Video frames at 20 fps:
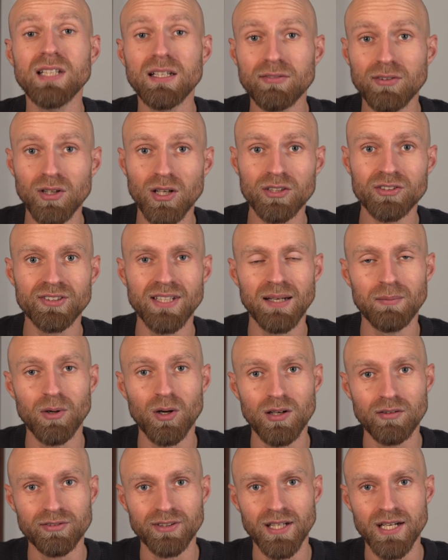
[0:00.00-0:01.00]
they've lost their
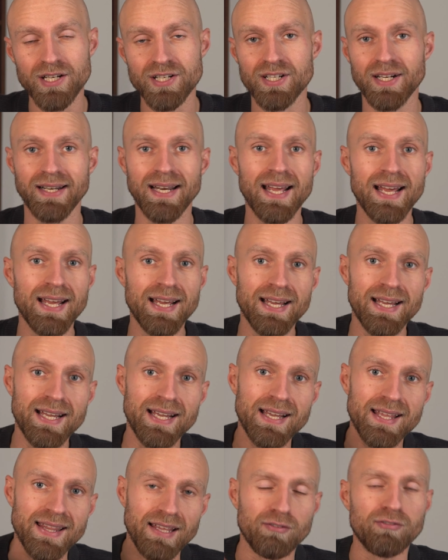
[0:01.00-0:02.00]
motivation,
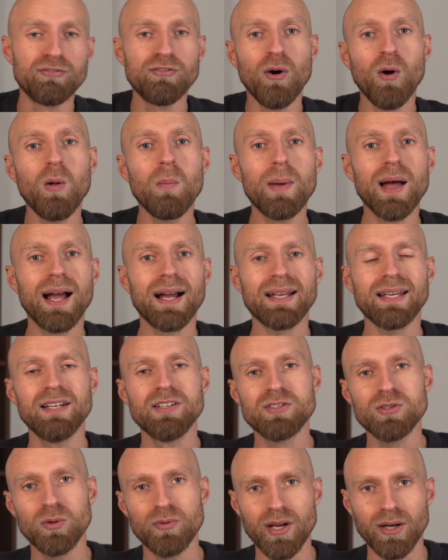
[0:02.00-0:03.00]
they fall back
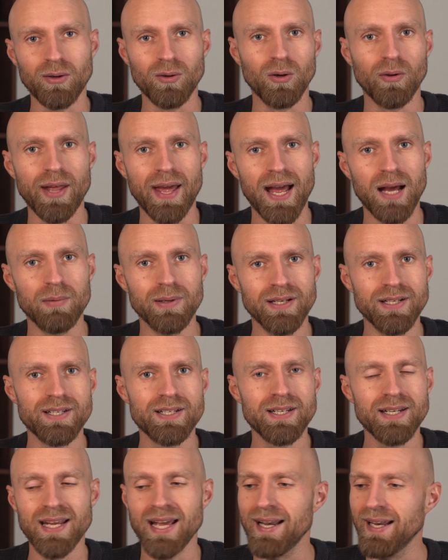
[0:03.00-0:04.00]
into their old
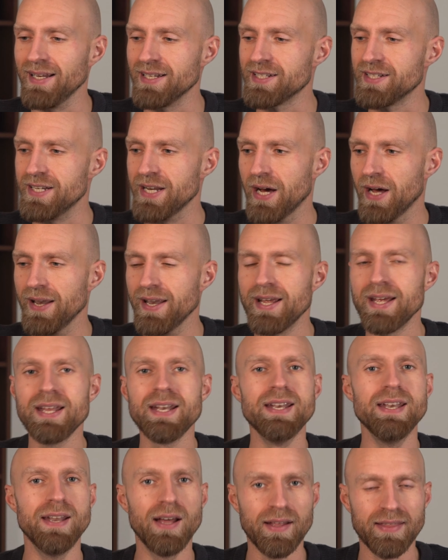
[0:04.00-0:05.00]
habits and it's done
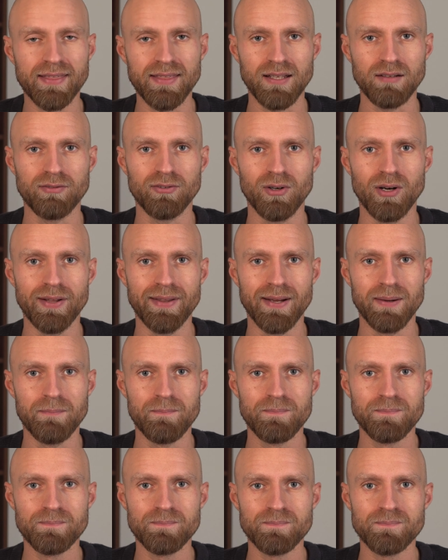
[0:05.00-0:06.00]
nothing for them.
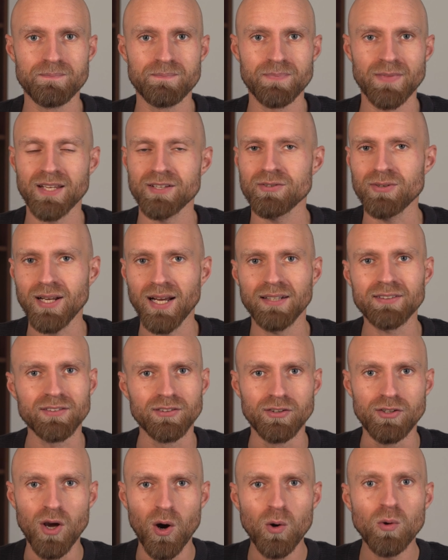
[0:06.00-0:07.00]
So guys,
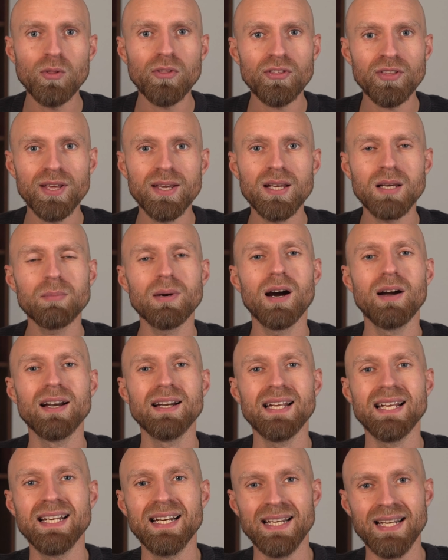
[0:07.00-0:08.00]
don't think about
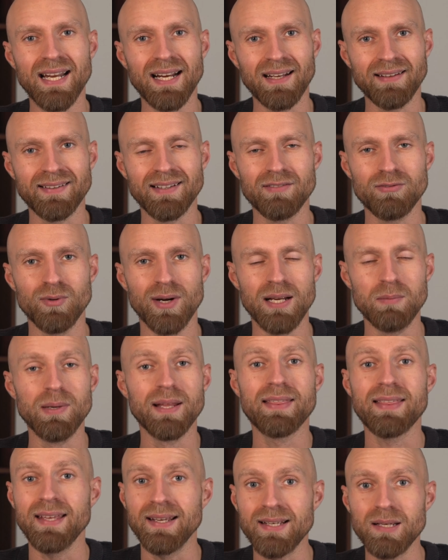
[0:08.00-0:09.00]
it in a negative way,
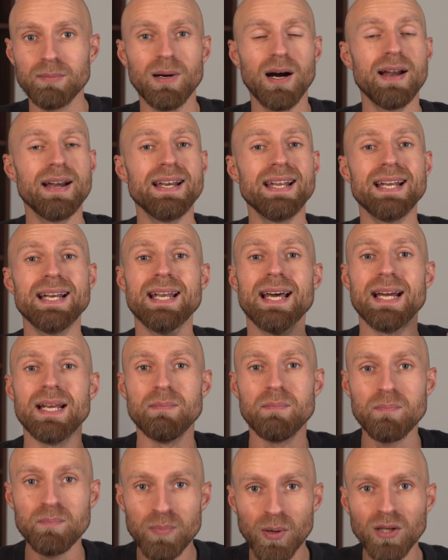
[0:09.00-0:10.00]
but think about it in
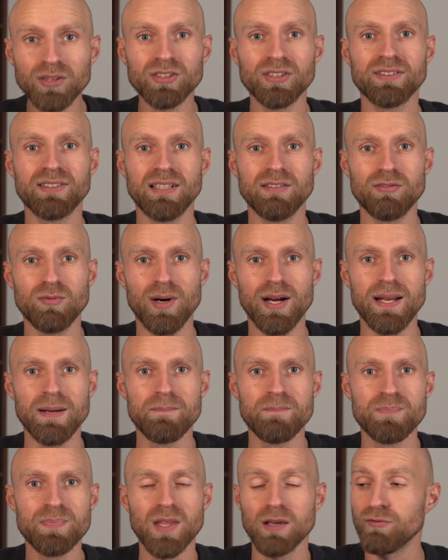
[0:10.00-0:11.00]
a positive way.
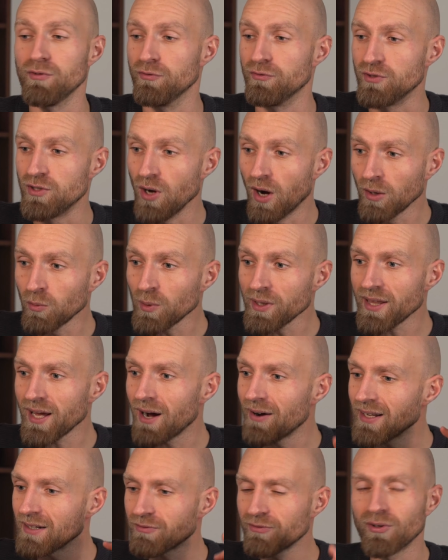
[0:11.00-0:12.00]
If you've gone
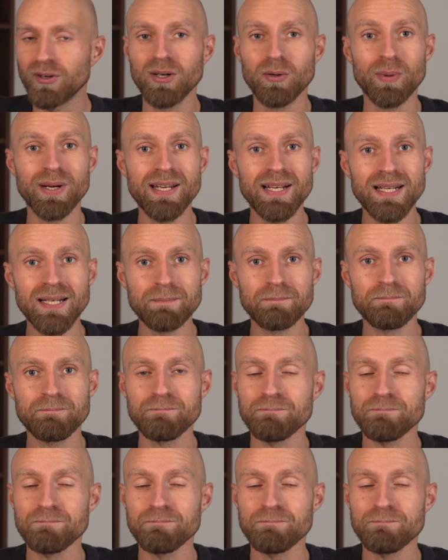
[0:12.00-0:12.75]
without it for a week,